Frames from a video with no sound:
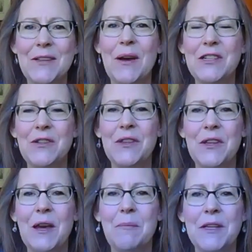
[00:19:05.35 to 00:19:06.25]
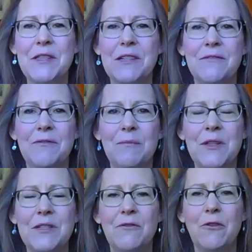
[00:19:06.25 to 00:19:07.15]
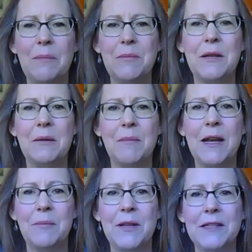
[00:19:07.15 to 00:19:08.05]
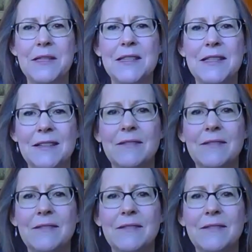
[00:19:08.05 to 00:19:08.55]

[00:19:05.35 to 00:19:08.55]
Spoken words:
I do think that must have crept in many places.